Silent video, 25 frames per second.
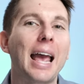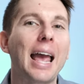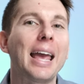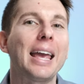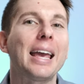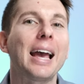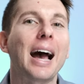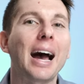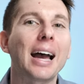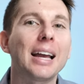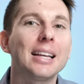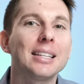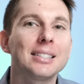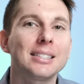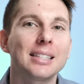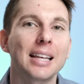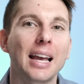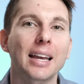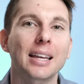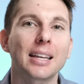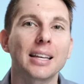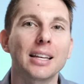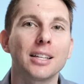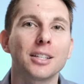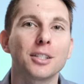AI
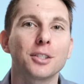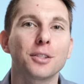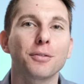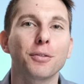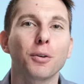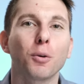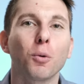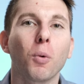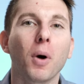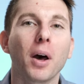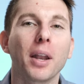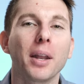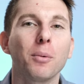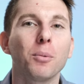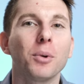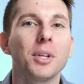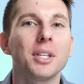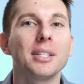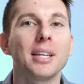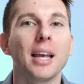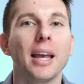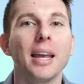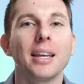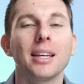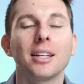seconds for what it would
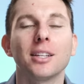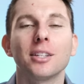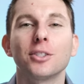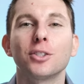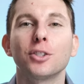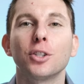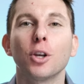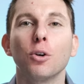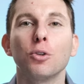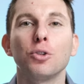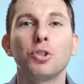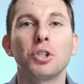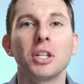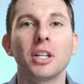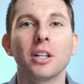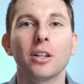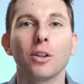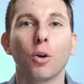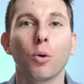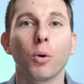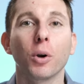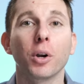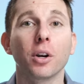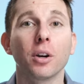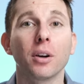take an associate
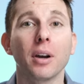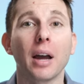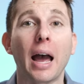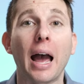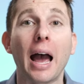lawyer